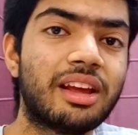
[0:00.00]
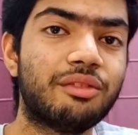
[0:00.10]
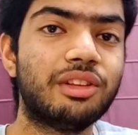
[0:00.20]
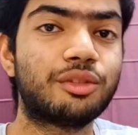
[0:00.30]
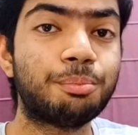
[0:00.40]

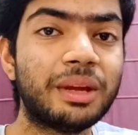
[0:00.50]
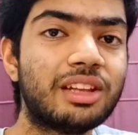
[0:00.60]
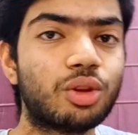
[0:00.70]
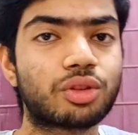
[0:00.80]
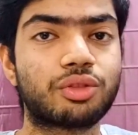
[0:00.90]
we
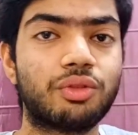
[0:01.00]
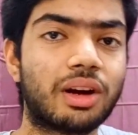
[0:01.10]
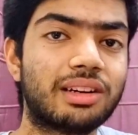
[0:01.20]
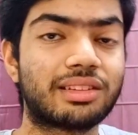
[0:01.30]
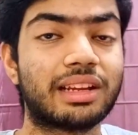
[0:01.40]
speak those
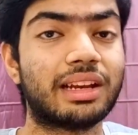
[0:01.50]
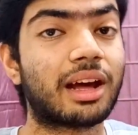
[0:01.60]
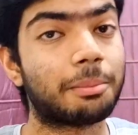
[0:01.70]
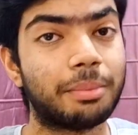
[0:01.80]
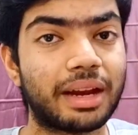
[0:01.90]
words in
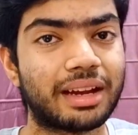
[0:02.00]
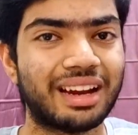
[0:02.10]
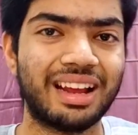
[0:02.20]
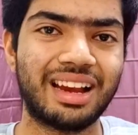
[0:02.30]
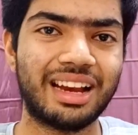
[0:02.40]
our
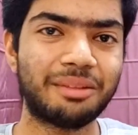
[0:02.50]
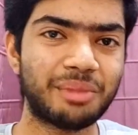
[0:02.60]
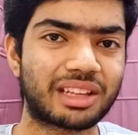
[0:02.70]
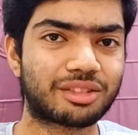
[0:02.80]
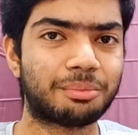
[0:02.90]
brain. Let
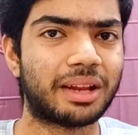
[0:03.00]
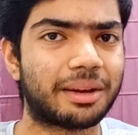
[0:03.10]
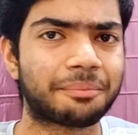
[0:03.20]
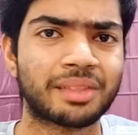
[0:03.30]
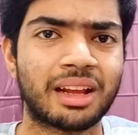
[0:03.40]
me
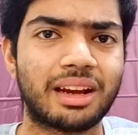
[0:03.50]
explain.